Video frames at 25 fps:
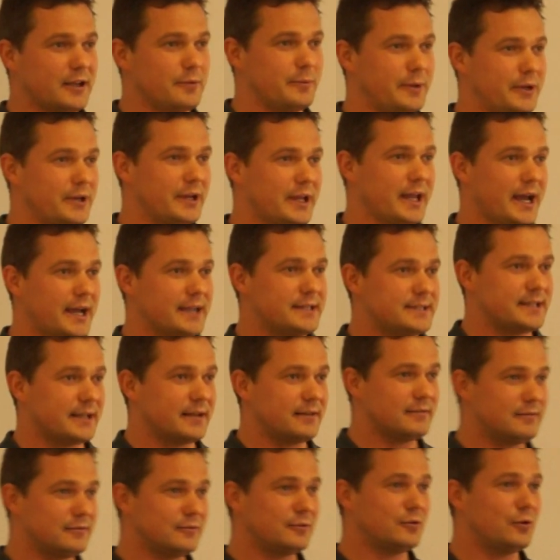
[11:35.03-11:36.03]

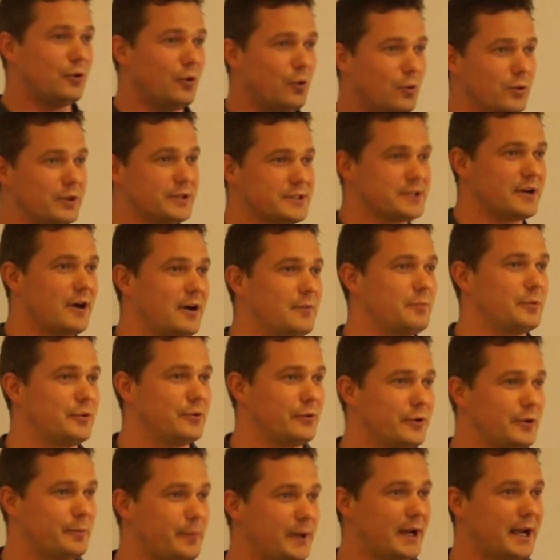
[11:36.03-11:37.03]
communicating all the time with
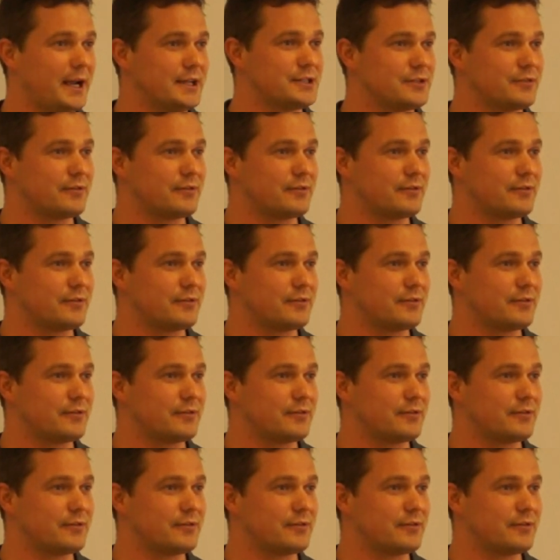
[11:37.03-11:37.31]
all your players